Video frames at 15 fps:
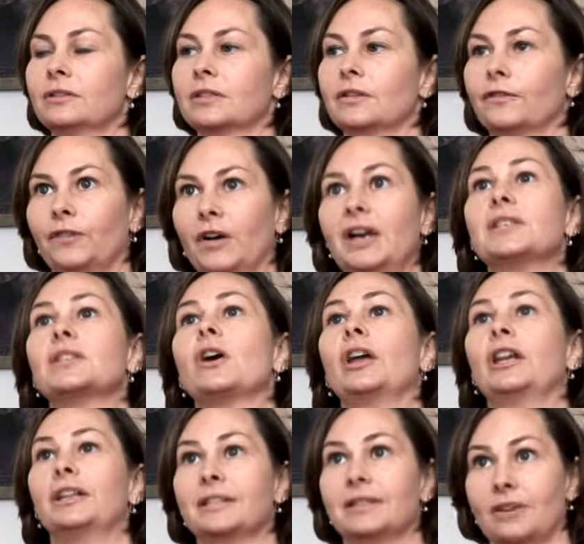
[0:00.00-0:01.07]
suffice
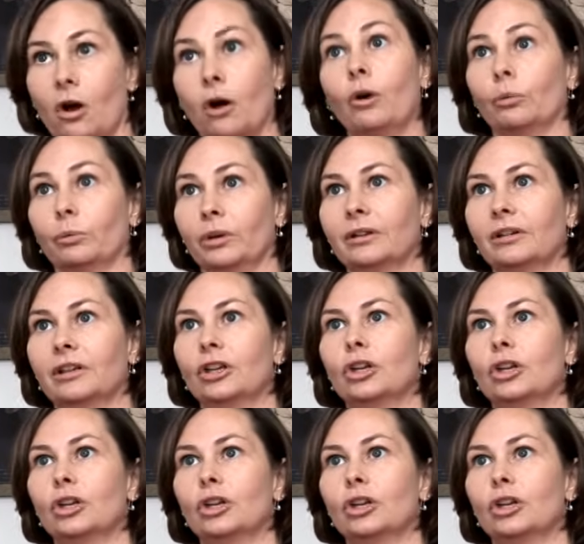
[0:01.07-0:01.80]
on its own.